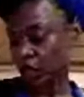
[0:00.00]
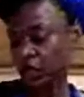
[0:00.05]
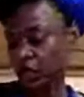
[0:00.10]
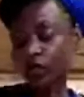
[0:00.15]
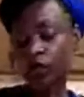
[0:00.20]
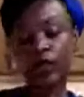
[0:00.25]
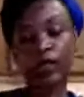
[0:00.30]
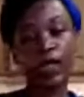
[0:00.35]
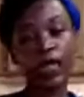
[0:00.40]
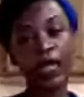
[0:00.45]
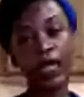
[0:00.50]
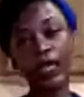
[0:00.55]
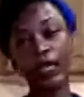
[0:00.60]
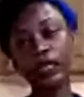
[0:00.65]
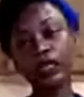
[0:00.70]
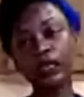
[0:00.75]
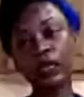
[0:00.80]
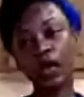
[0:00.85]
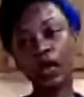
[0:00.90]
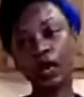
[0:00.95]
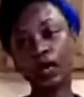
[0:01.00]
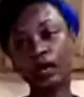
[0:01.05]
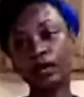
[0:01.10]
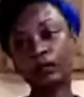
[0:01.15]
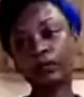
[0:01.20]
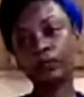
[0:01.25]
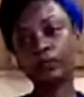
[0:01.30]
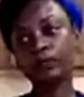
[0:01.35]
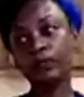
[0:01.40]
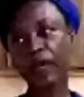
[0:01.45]
You can
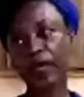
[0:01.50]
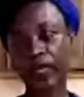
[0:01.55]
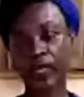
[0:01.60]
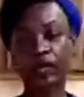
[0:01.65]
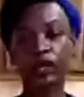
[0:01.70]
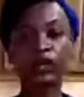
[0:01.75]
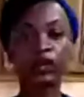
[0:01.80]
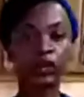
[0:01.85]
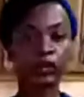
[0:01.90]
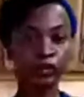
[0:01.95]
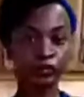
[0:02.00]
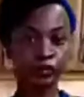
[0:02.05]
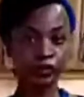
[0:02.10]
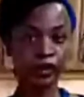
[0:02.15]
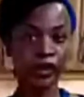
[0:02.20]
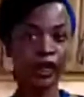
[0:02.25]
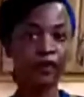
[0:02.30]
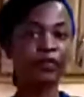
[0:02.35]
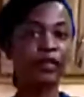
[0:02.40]
make it a gluten-free.